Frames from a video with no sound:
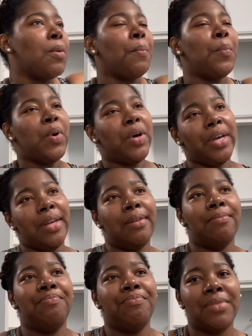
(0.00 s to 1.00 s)
But
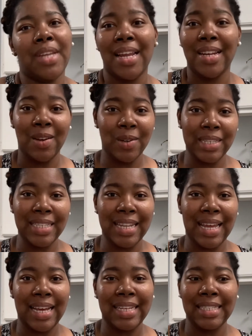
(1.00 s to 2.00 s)
I noticed
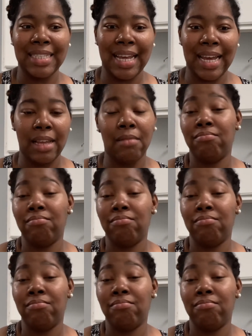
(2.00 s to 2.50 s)
last night,